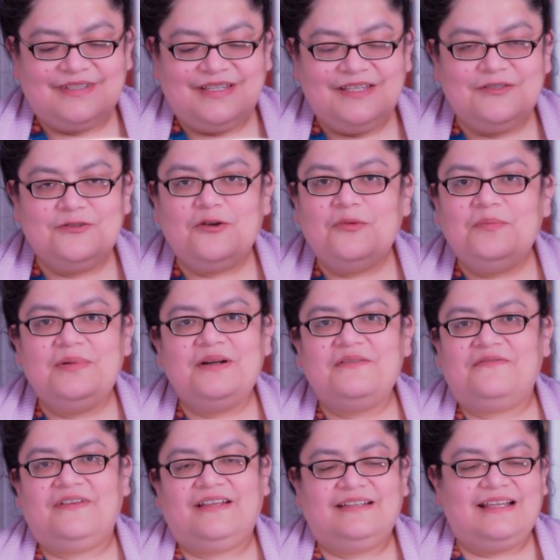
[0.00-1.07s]
It's so
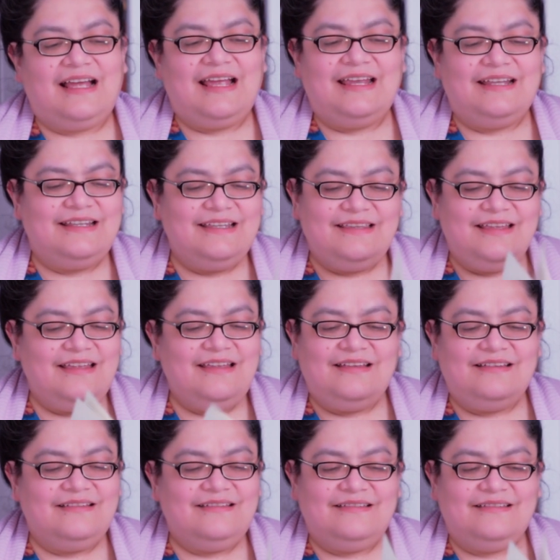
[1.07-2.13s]
perfect. I
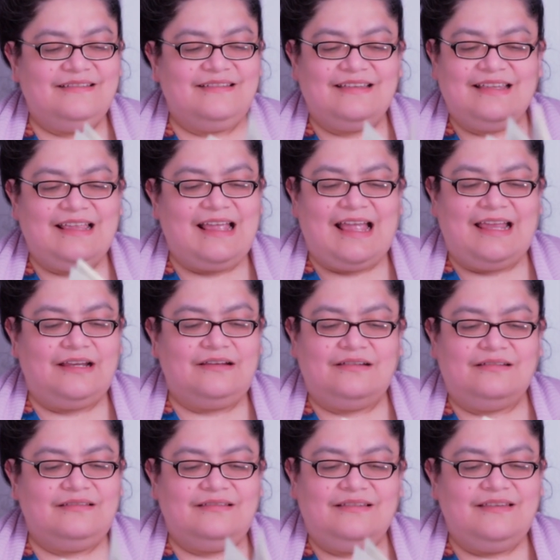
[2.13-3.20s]
didn't
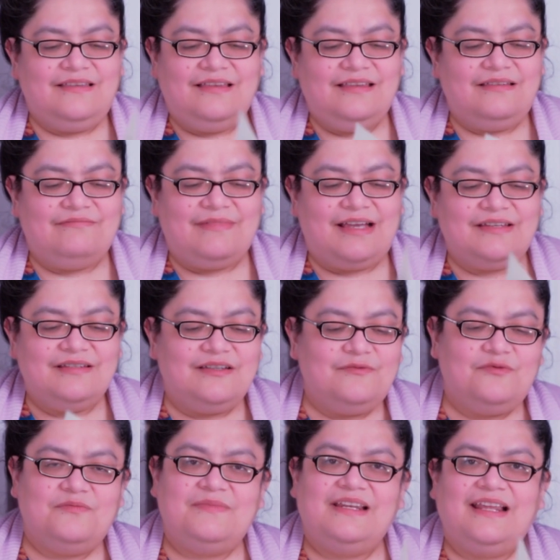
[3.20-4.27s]
imagine it
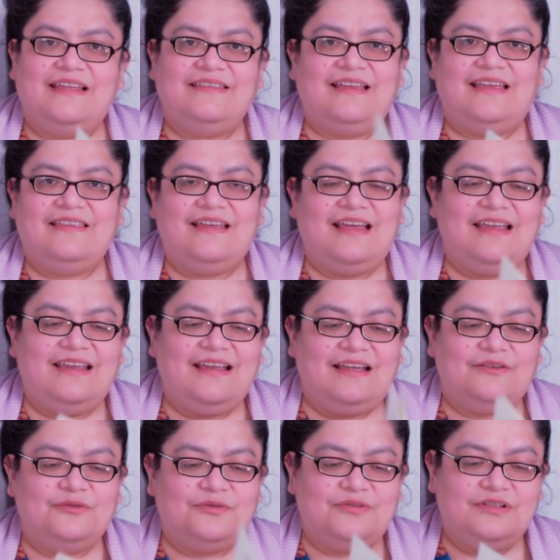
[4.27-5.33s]
would be like that. I
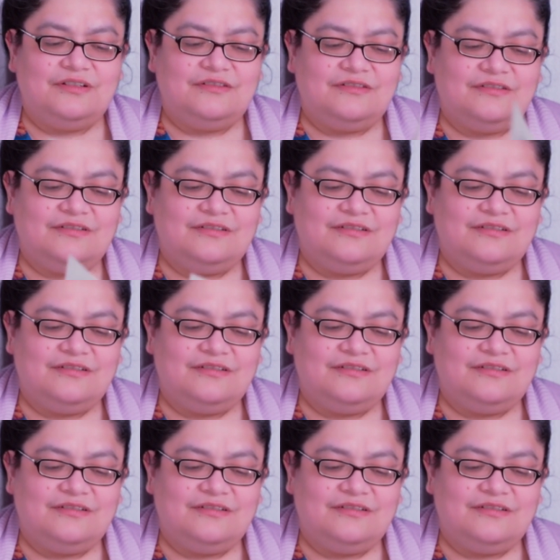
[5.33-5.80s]
adore it.